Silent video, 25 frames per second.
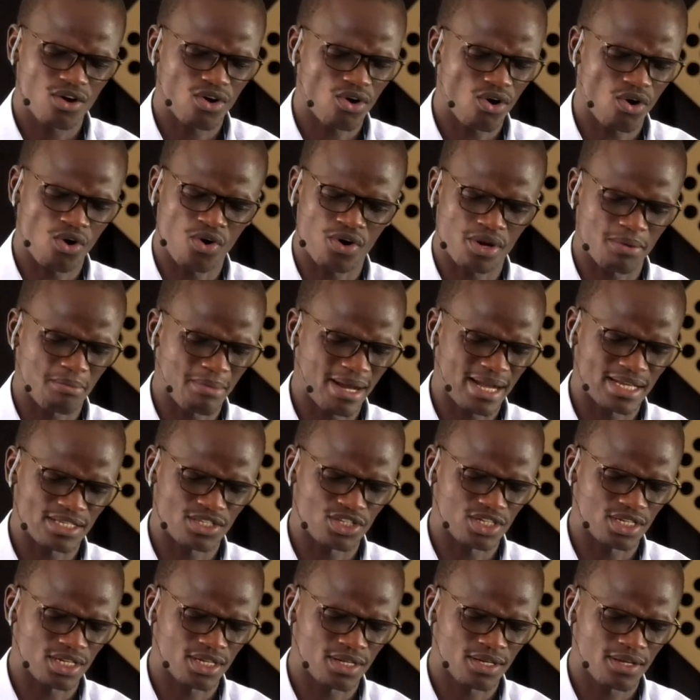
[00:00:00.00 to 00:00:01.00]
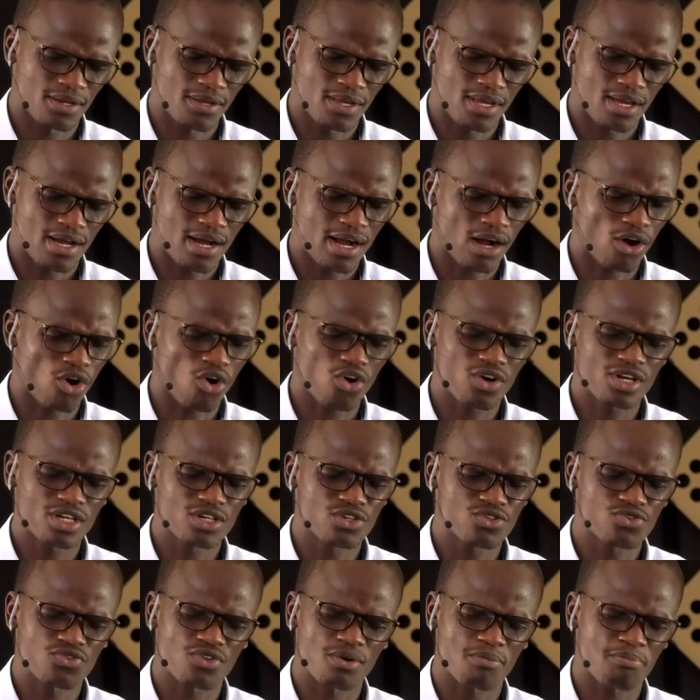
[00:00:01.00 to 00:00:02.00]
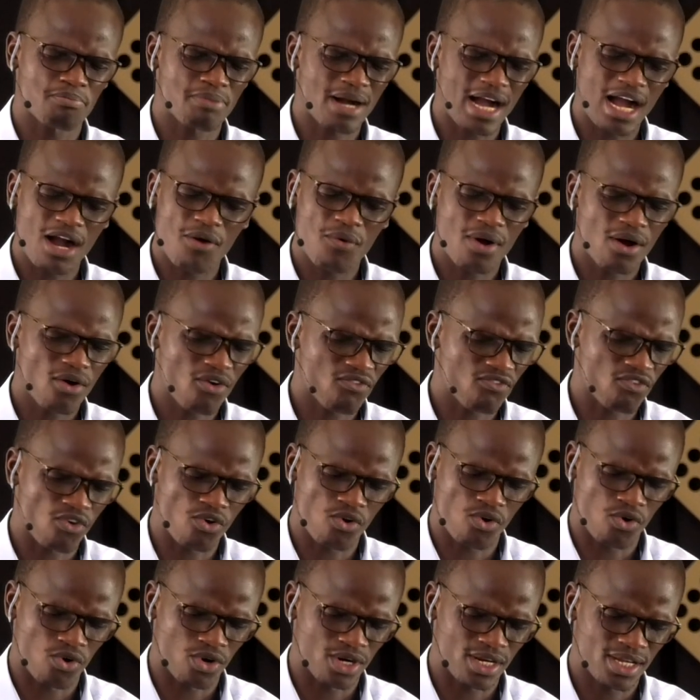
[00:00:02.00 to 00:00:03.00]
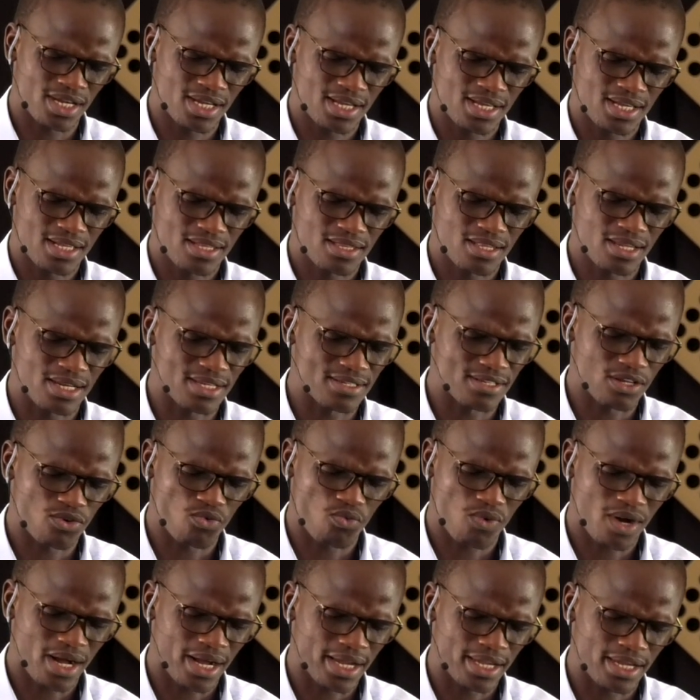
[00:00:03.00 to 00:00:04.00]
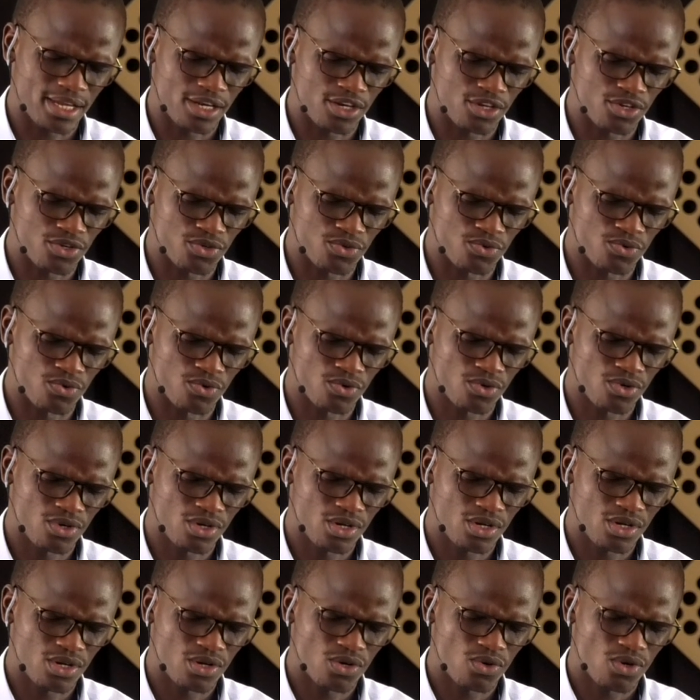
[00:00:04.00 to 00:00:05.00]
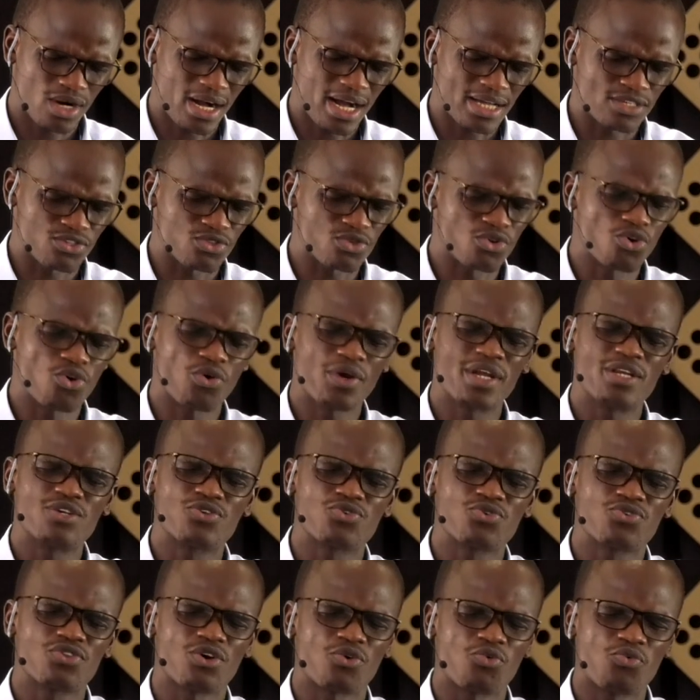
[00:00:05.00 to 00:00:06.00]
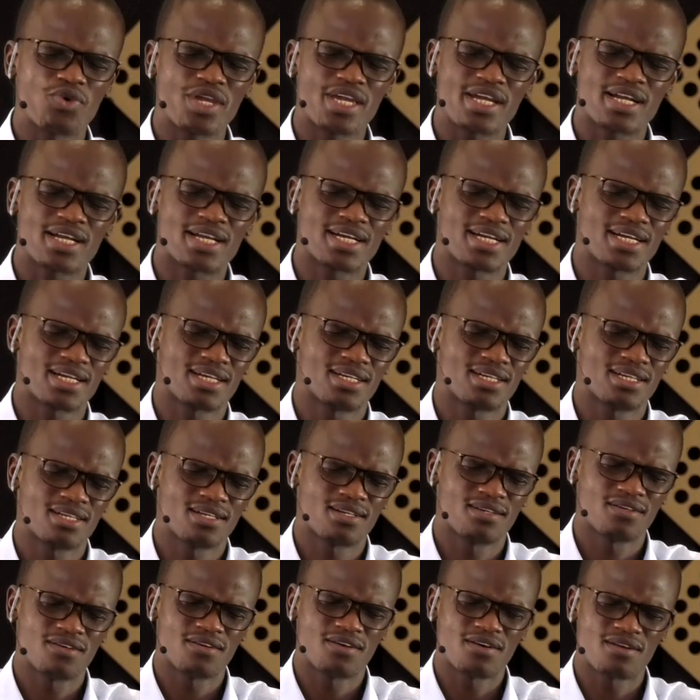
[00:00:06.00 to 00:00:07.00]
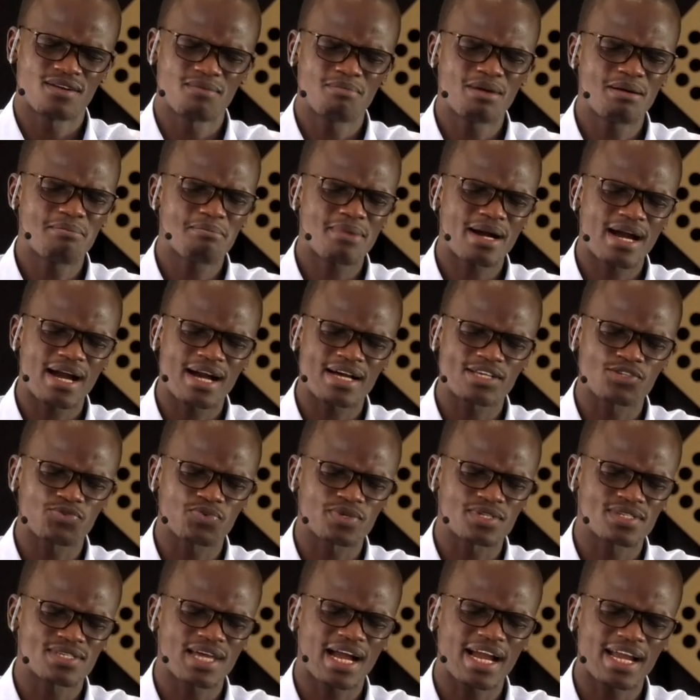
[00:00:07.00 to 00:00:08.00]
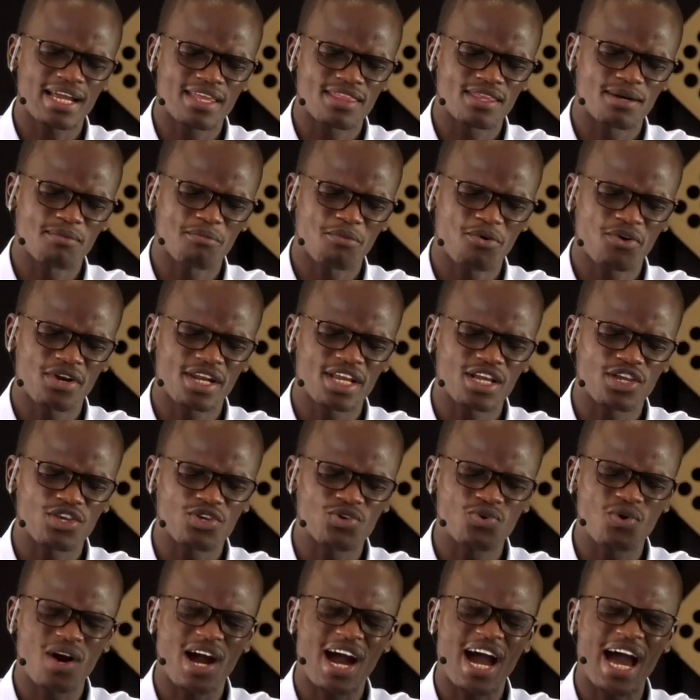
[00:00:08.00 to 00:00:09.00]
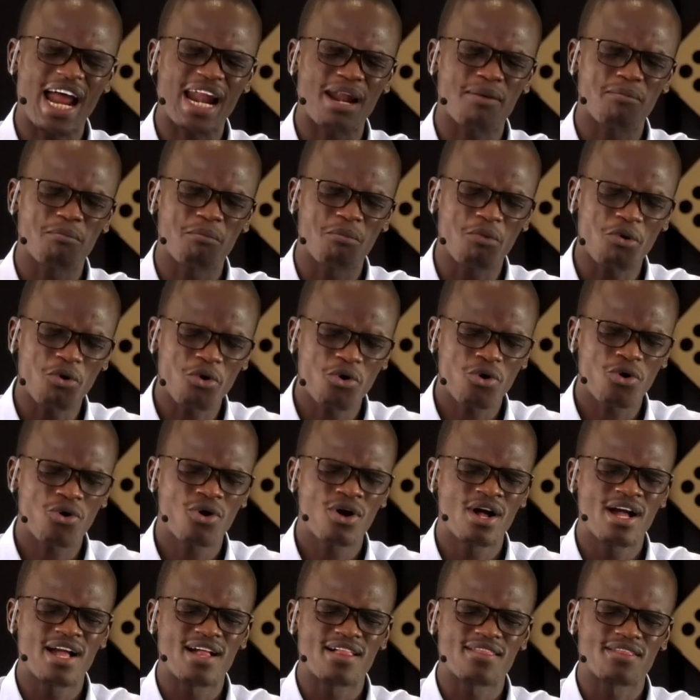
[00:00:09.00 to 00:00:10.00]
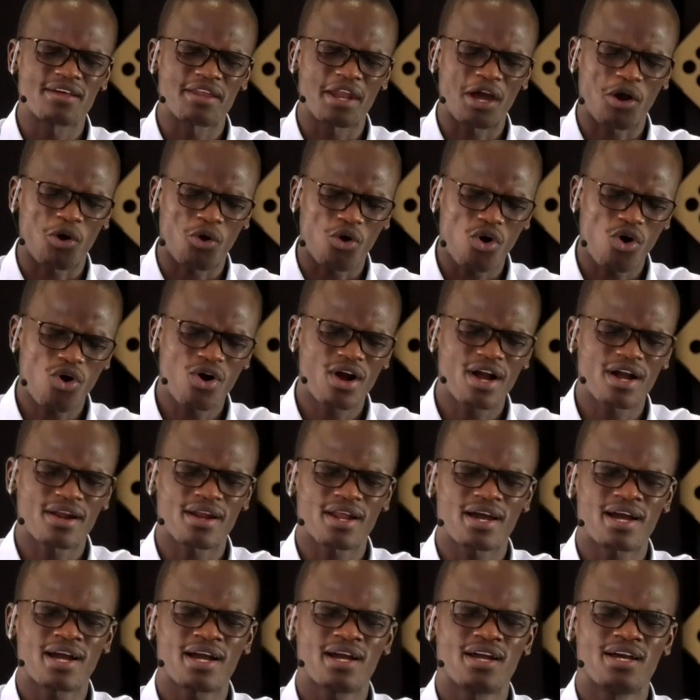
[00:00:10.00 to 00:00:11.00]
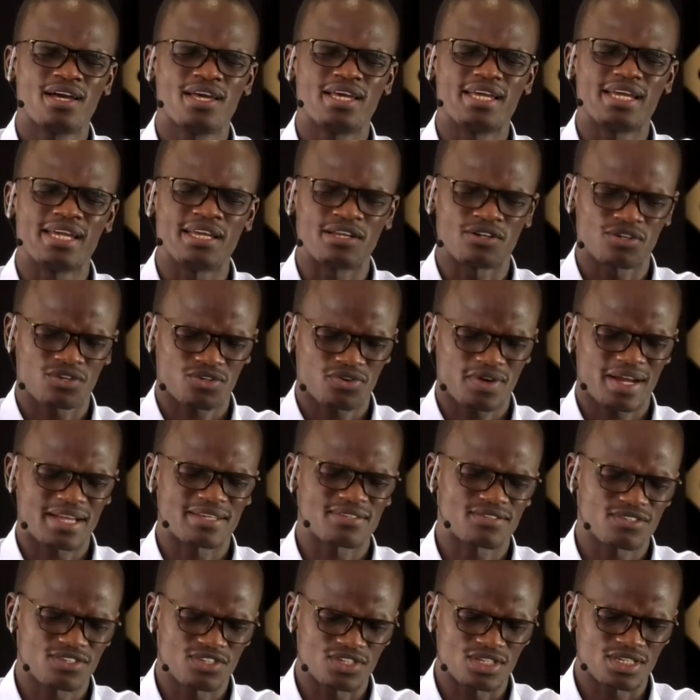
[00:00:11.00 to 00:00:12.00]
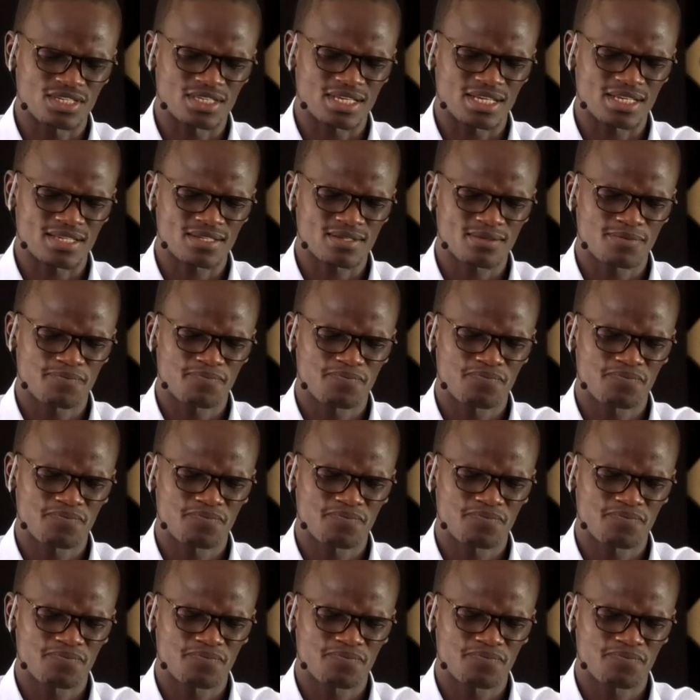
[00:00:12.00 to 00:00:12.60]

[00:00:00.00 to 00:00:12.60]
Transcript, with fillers: or imagine, according to the power of God that is at work in you. As you go into the week, remember, as we sang in the morning, you are more than a conqueror in Christ Jesus.